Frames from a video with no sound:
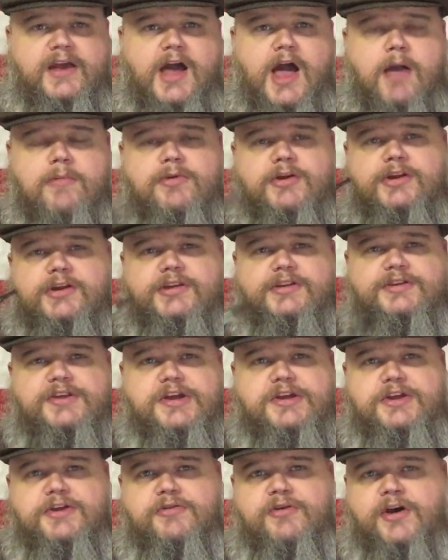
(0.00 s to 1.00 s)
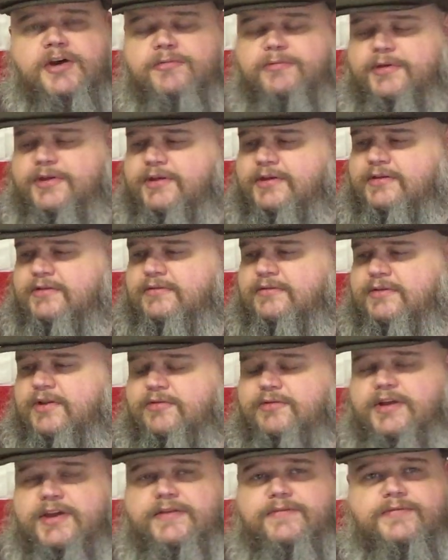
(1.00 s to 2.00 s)
I'm going to continue on with it. No
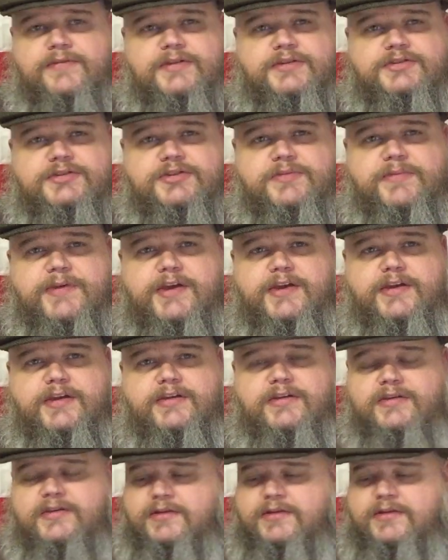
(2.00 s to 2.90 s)
need for this to be a